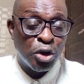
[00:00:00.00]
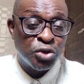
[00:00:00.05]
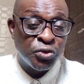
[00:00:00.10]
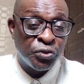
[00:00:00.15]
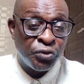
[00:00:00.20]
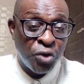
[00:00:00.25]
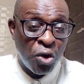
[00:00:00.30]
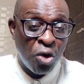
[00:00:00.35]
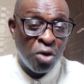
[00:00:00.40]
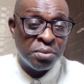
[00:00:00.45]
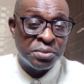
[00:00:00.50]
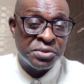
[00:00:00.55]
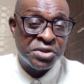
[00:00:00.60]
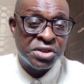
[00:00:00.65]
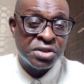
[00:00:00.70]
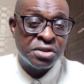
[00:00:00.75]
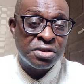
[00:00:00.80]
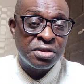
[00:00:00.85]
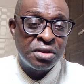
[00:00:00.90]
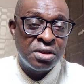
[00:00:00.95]

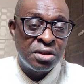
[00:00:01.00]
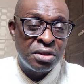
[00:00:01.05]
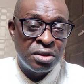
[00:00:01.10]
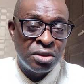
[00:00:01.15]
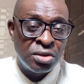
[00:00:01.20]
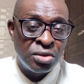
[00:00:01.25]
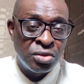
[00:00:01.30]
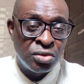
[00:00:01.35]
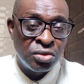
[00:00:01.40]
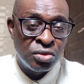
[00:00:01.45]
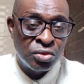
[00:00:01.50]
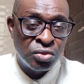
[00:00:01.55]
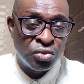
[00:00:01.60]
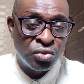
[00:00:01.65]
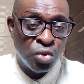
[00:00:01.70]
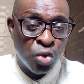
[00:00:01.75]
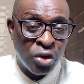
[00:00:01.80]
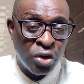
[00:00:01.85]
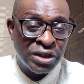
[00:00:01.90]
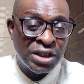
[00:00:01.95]
forms
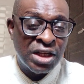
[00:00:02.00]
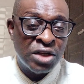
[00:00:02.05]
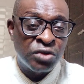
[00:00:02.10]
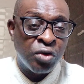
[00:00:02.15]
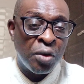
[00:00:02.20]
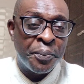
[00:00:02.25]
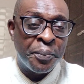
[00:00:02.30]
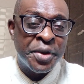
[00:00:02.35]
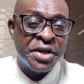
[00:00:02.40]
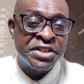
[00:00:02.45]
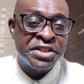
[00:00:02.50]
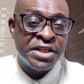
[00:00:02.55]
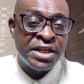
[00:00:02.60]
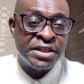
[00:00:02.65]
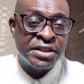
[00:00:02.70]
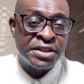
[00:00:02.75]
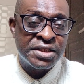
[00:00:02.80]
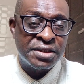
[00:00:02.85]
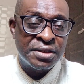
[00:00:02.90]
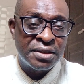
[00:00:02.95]
to contest for
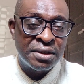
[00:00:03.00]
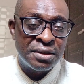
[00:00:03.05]
president.